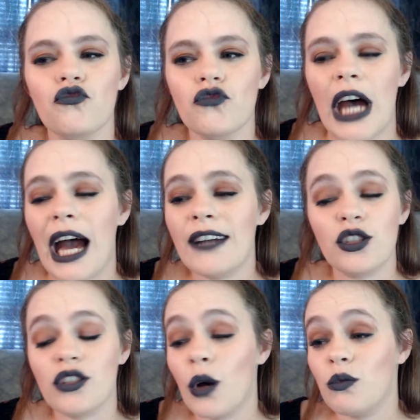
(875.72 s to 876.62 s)
I just
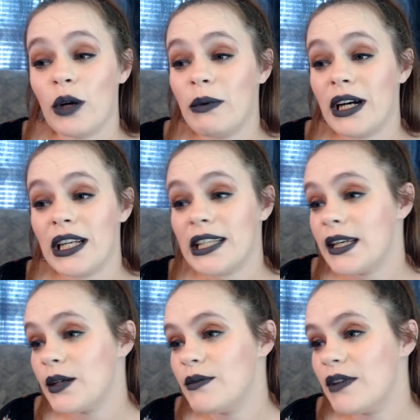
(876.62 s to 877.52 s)
don't know about it though.
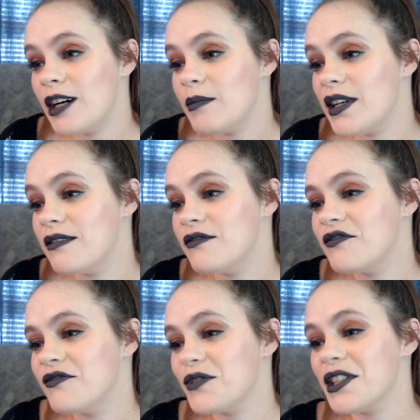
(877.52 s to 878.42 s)
I mean,
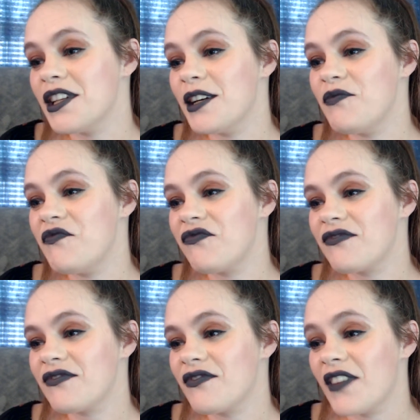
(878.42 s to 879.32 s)
really,
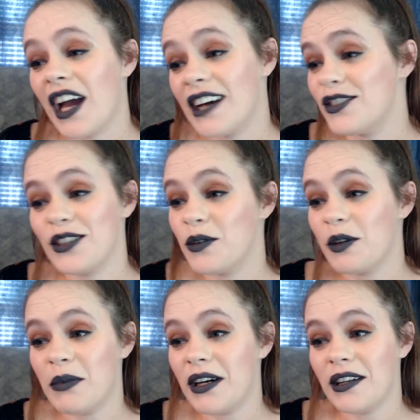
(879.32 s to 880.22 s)
I just don't know
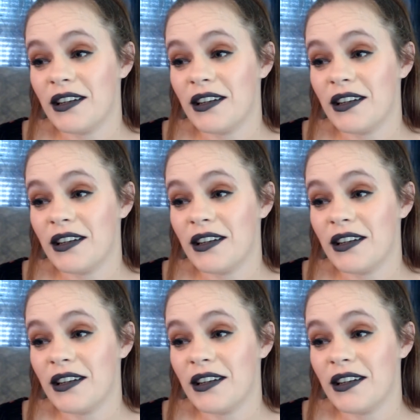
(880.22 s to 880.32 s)
about it.